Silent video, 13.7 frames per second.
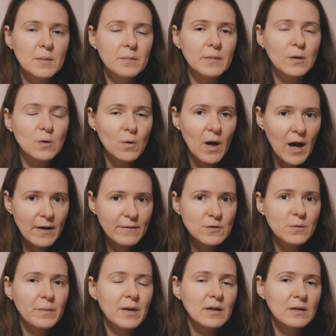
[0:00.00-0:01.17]
but you have
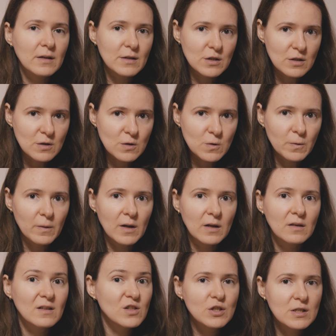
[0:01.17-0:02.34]
to pay attention to
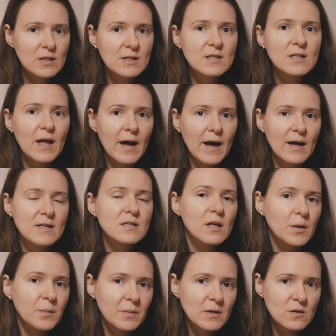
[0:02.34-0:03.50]
it just as
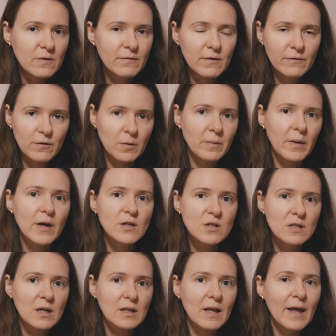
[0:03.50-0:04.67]
a piece of
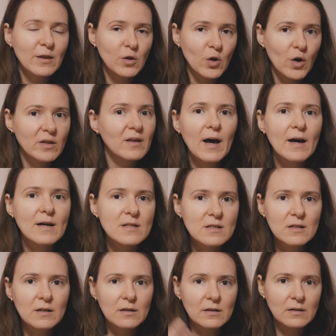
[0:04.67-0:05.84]
information and not as
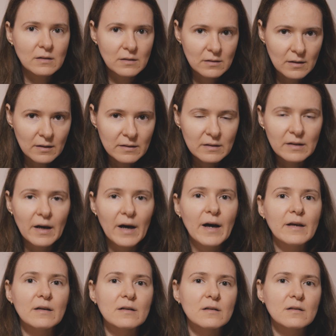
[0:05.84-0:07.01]
the
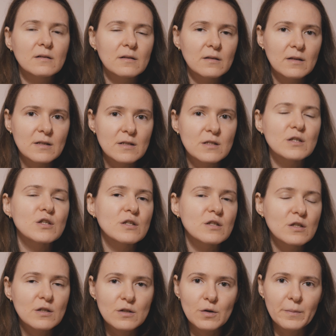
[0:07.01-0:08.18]
entire decision
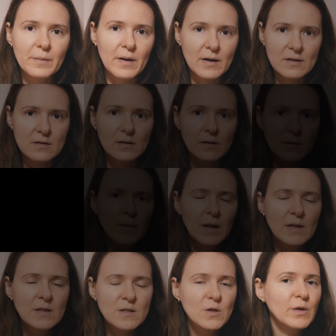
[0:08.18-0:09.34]
jigsaw puzzle.
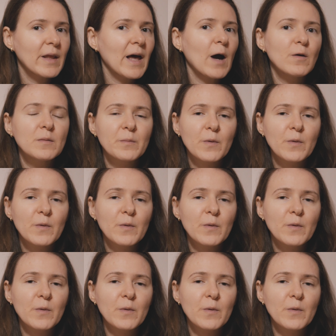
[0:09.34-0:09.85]
So now in